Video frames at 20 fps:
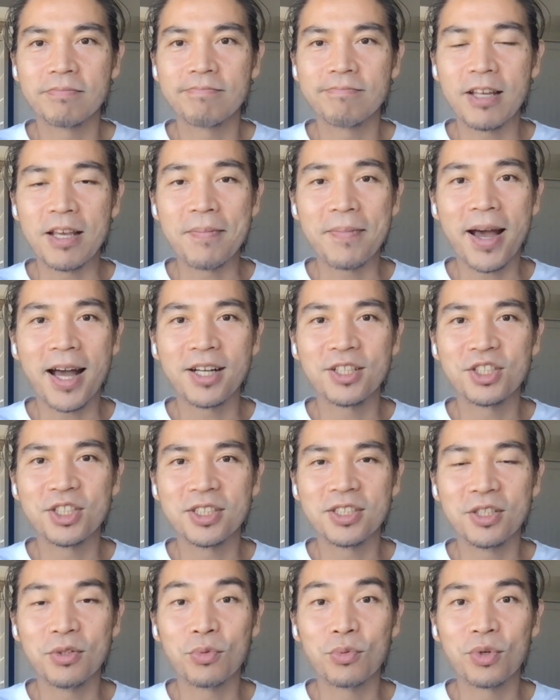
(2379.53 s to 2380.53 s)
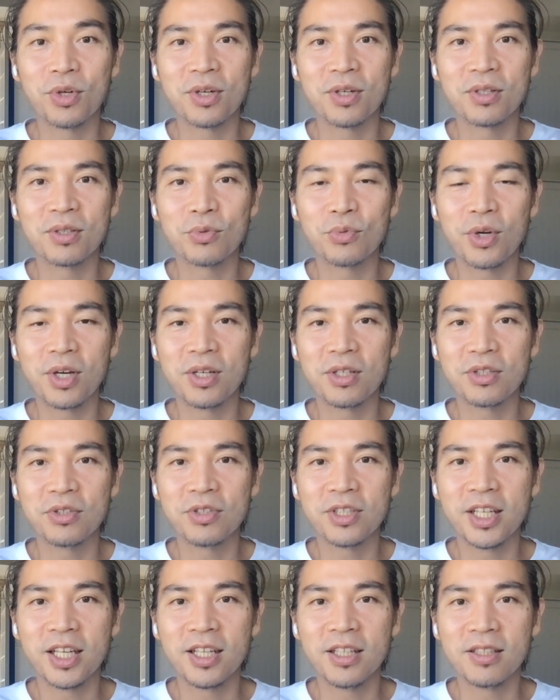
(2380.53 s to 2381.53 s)
Imagine a world where you
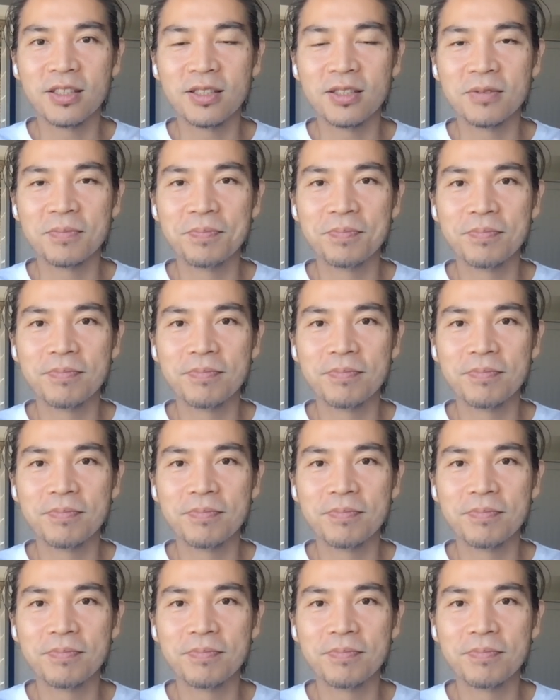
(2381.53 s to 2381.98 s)
can